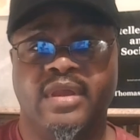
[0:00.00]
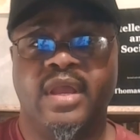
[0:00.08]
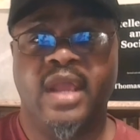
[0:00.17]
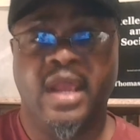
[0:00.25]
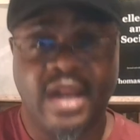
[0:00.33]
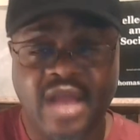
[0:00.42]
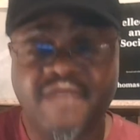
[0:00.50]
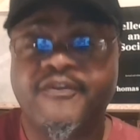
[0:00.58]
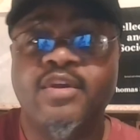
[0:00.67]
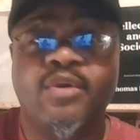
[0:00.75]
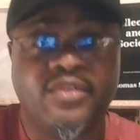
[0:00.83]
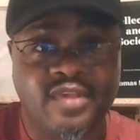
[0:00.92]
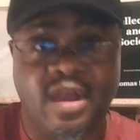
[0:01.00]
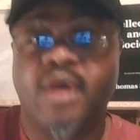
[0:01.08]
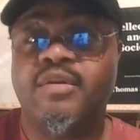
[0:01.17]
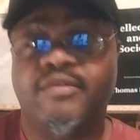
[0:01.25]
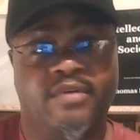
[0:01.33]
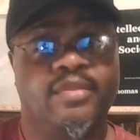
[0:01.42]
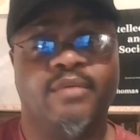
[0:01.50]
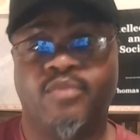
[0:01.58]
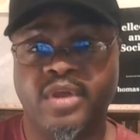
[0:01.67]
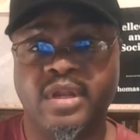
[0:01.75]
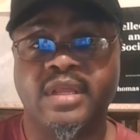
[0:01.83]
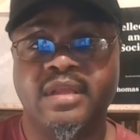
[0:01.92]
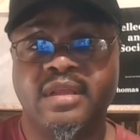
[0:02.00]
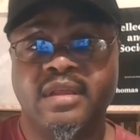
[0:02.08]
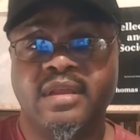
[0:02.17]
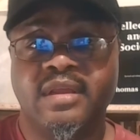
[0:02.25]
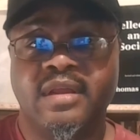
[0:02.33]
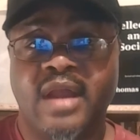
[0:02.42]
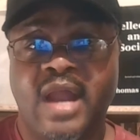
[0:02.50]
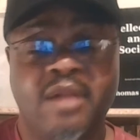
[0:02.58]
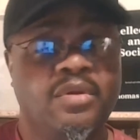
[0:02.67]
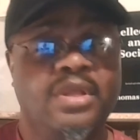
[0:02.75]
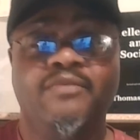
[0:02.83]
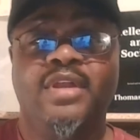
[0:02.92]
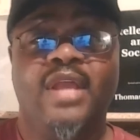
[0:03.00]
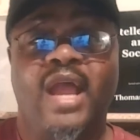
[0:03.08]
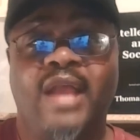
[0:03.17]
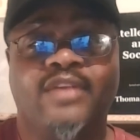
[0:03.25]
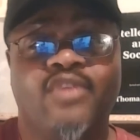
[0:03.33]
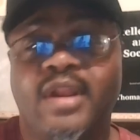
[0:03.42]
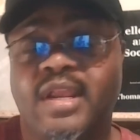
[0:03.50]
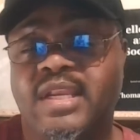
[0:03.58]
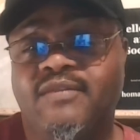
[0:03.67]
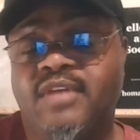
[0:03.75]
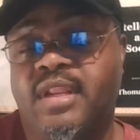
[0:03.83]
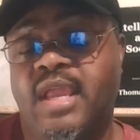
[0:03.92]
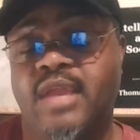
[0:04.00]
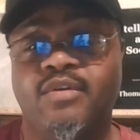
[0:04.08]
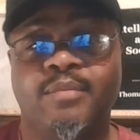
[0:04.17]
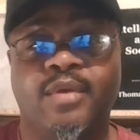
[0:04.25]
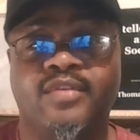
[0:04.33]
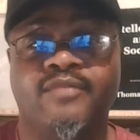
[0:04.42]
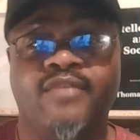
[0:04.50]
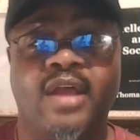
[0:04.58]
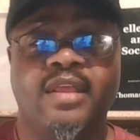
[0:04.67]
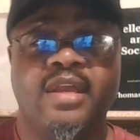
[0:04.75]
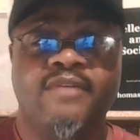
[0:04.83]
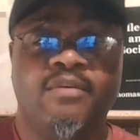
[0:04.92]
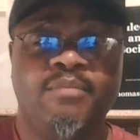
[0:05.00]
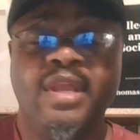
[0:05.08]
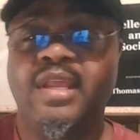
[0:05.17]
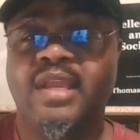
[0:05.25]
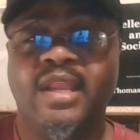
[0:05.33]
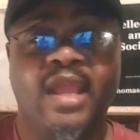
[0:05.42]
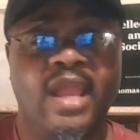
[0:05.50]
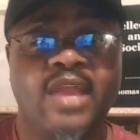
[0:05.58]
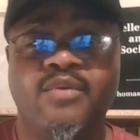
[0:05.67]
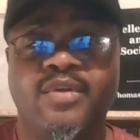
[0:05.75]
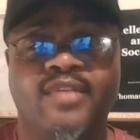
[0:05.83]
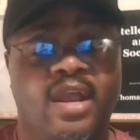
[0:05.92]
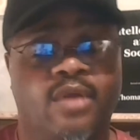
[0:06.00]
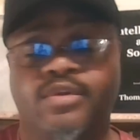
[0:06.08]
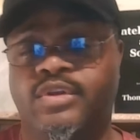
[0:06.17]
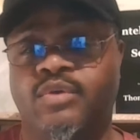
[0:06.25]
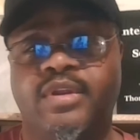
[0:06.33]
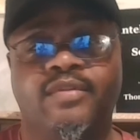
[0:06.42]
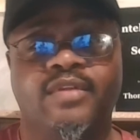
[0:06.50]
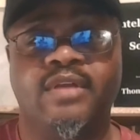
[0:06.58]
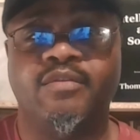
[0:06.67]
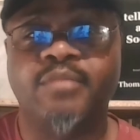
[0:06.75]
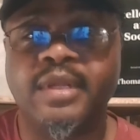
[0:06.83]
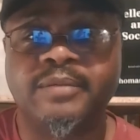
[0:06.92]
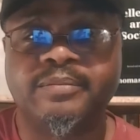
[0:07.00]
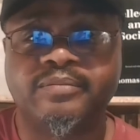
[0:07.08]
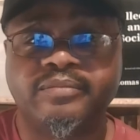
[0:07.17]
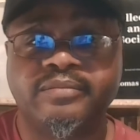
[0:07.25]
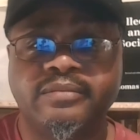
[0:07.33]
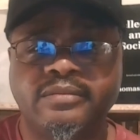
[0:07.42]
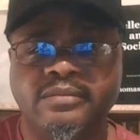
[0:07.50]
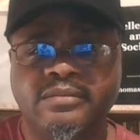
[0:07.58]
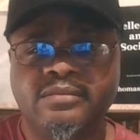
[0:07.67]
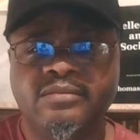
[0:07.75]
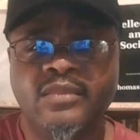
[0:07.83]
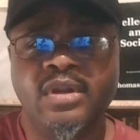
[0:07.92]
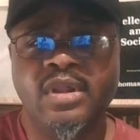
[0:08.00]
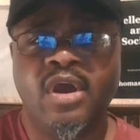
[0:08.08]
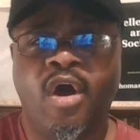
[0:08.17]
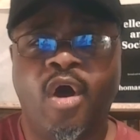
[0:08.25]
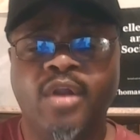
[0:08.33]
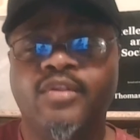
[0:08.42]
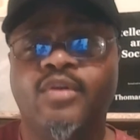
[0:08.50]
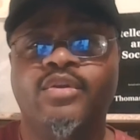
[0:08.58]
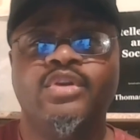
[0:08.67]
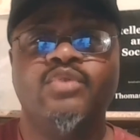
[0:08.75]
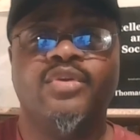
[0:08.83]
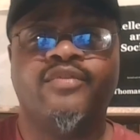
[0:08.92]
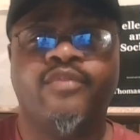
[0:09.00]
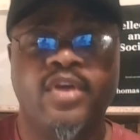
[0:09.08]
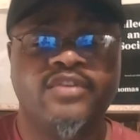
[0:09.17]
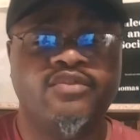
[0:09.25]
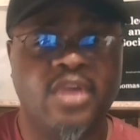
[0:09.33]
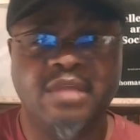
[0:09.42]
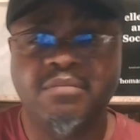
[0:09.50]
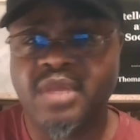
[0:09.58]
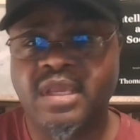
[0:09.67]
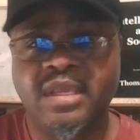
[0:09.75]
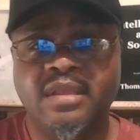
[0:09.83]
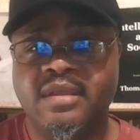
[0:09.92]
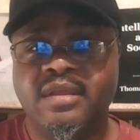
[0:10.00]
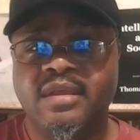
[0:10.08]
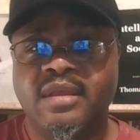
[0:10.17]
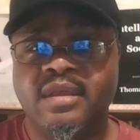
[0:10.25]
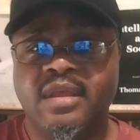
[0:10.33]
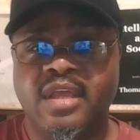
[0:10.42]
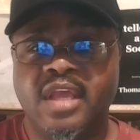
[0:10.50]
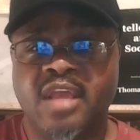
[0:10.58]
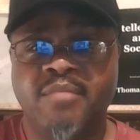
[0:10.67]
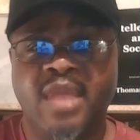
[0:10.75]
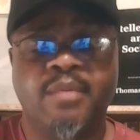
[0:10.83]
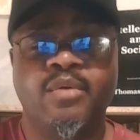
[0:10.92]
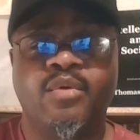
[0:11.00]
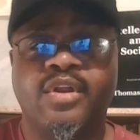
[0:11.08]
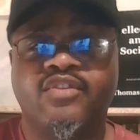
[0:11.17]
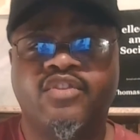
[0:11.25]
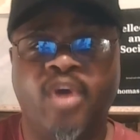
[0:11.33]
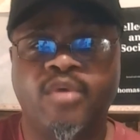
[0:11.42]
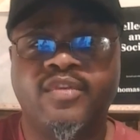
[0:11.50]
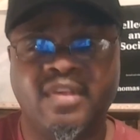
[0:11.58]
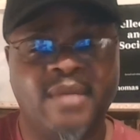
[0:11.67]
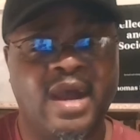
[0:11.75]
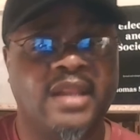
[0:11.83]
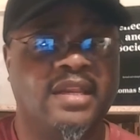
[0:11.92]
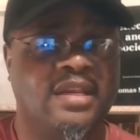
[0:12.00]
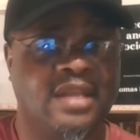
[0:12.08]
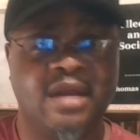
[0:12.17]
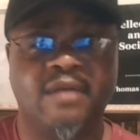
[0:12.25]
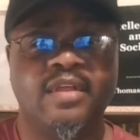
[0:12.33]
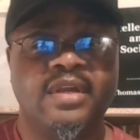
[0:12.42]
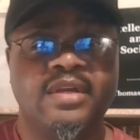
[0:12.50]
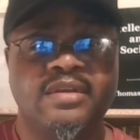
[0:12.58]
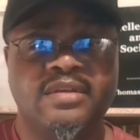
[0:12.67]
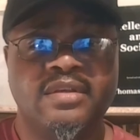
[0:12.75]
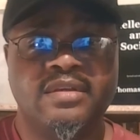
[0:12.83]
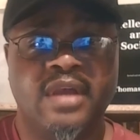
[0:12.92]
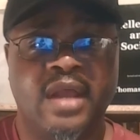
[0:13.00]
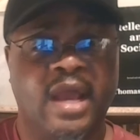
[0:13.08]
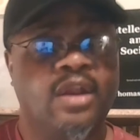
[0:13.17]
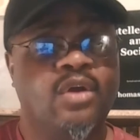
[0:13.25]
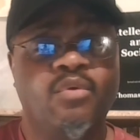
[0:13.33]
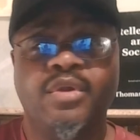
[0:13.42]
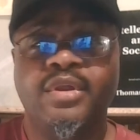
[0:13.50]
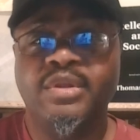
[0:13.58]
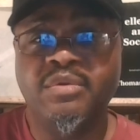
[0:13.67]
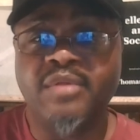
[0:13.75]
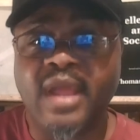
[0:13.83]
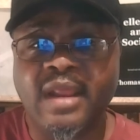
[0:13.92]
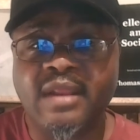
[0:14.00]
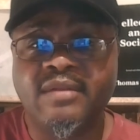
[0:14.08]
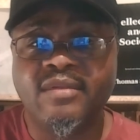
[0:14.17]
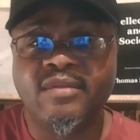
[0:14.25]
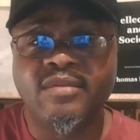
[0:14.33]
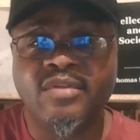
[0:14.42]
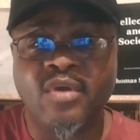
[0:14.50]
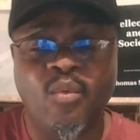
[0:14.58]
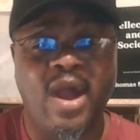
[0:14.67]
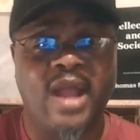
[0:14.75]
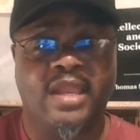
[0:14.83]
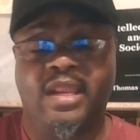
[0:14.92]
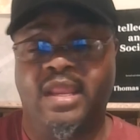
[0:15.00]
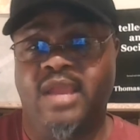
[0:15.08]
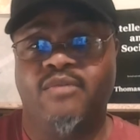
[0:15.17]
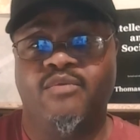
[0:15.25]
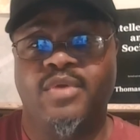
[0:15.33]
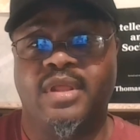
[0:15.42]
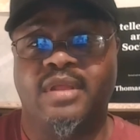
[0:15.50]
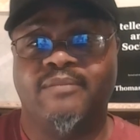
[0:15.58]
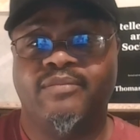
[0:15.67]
And I feel sorry for them, really. I don't even get, I try not to even get angry because if I, for me to get angry, it's not going to do anything with me. All it's going to do is frustrate me and make me want to choke somebody to death. And I don't want to do that. So why get angry with it?